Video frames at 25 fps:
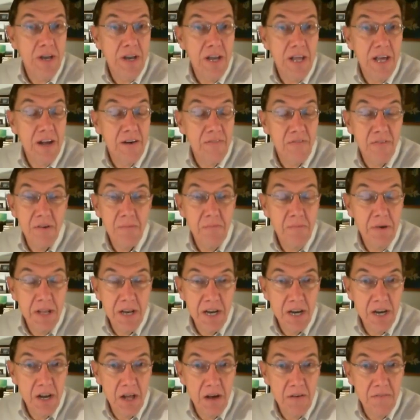every
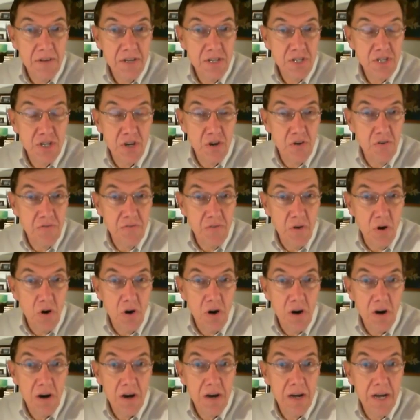minute of it so
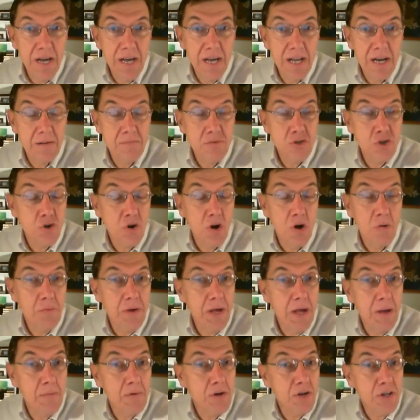far, and I'm sure I'll be
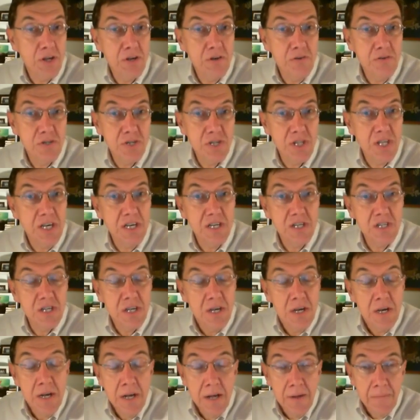able to use these
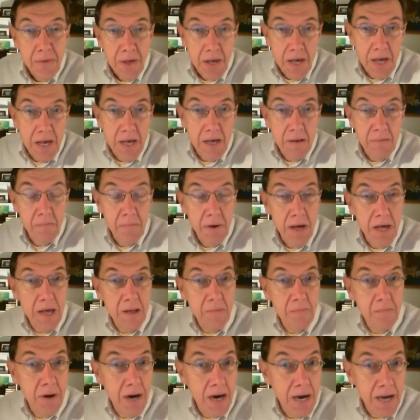in
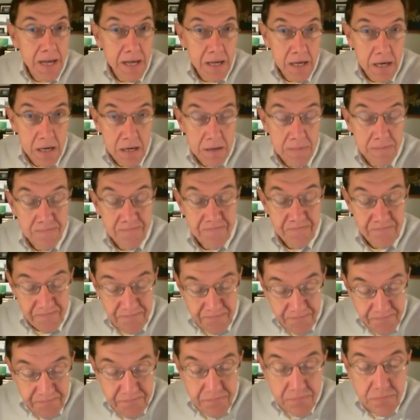my
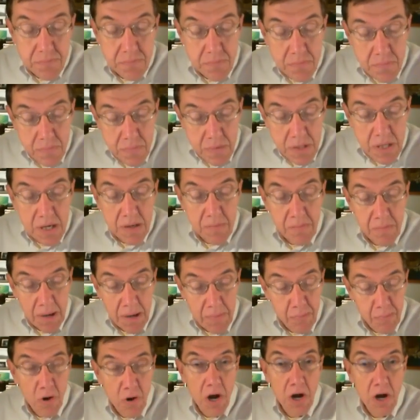
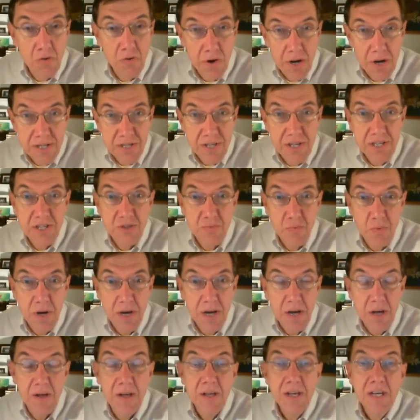progress as
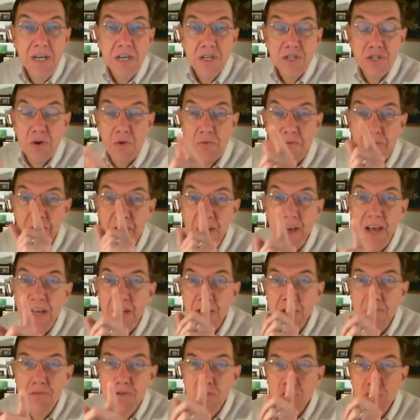well. So
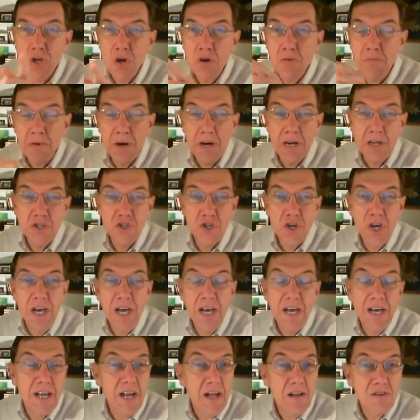thank you so much,
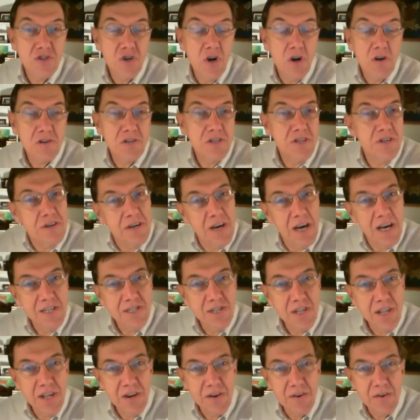and I'll talk to you guys
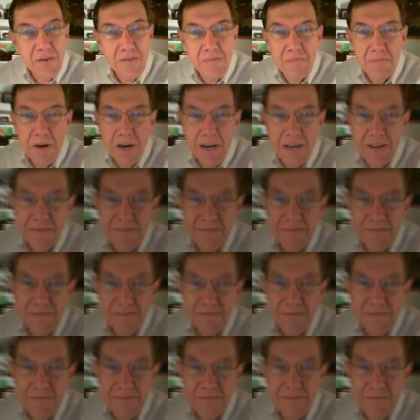later. Bye.